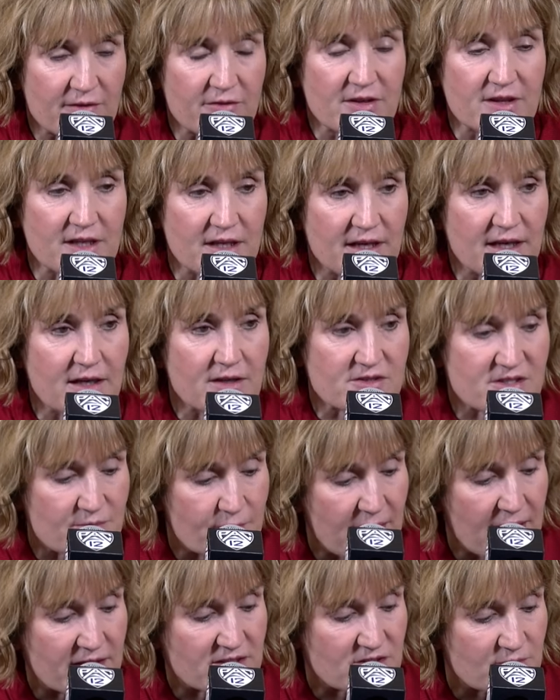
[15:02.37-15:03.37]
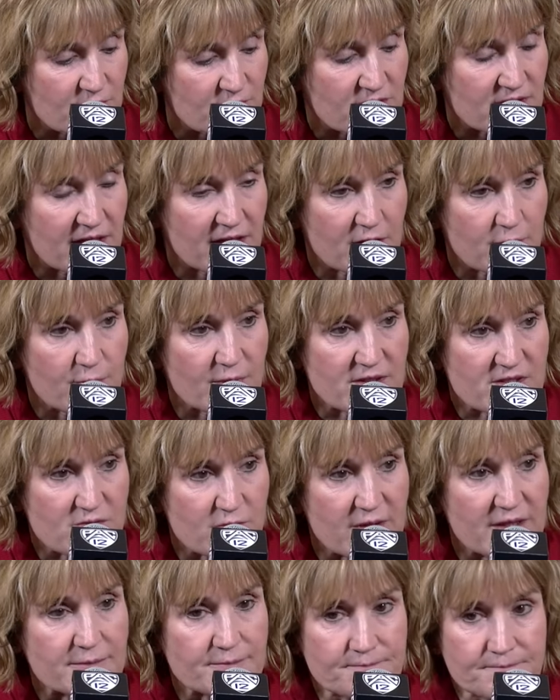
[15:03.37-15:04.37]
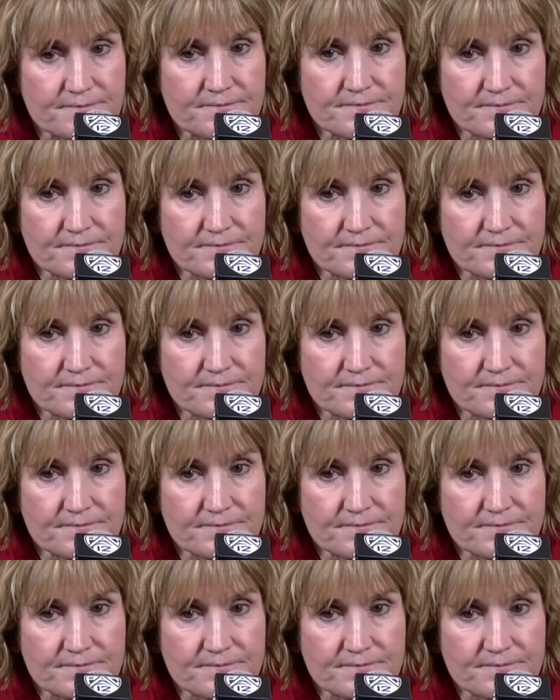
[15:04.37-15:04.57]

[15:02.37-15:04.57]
everything else imaginable to help us win.